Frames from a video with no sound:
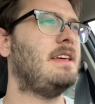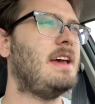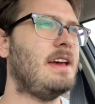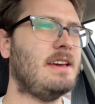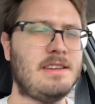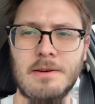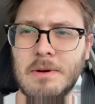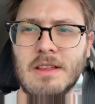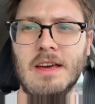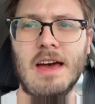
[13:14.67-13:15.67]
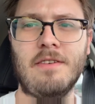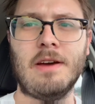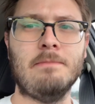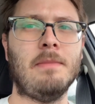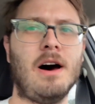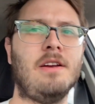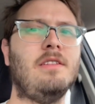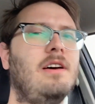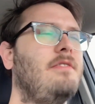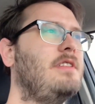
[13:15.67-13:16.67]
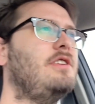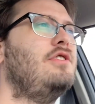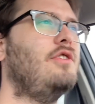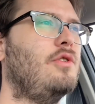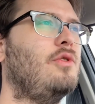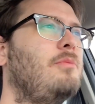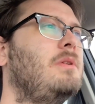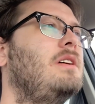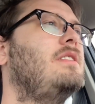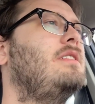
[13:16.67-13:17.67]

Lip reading: They typically have a model of the tomb,